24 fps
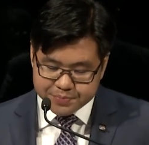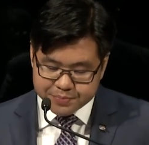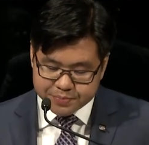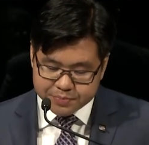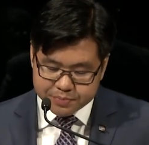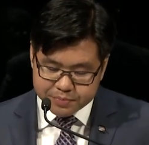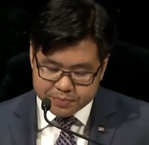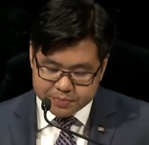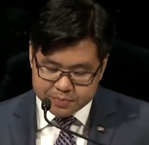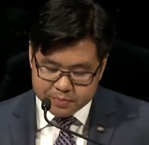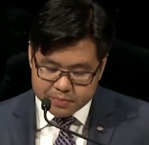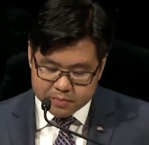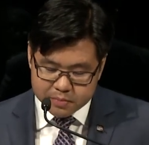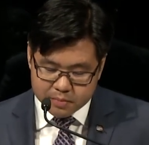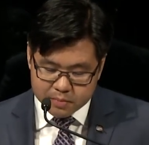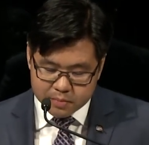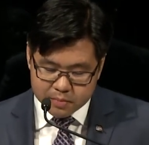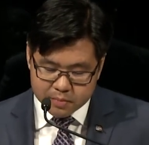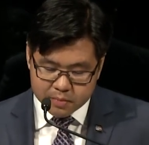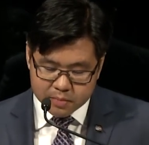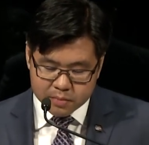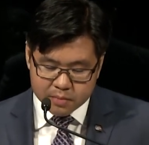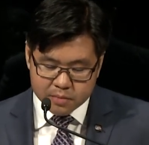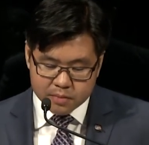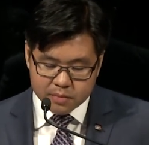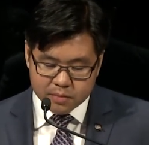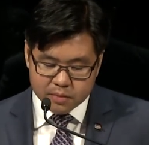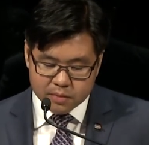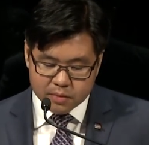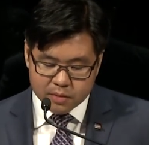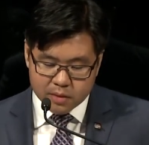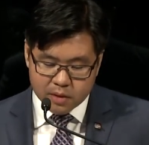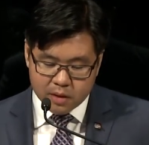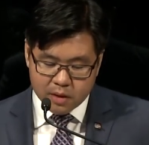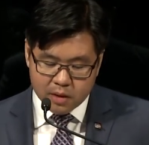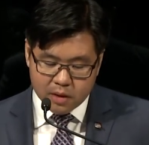
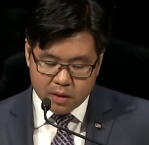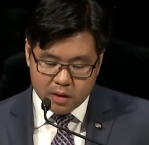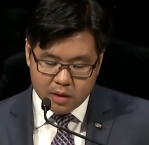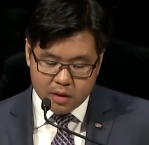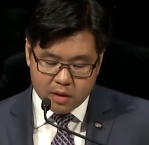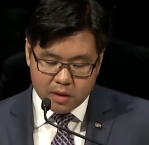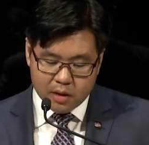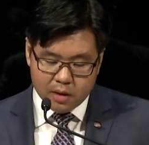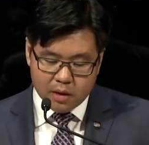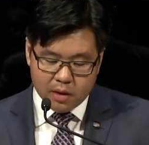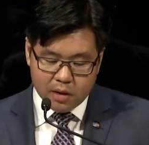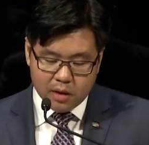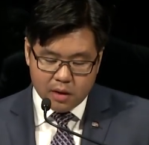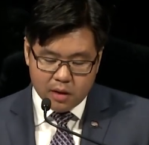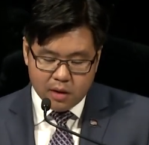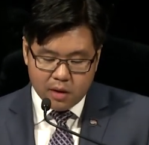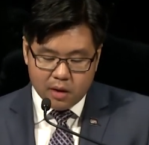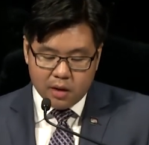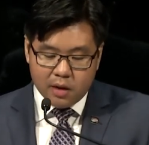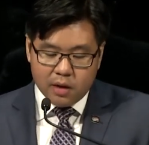[no speech]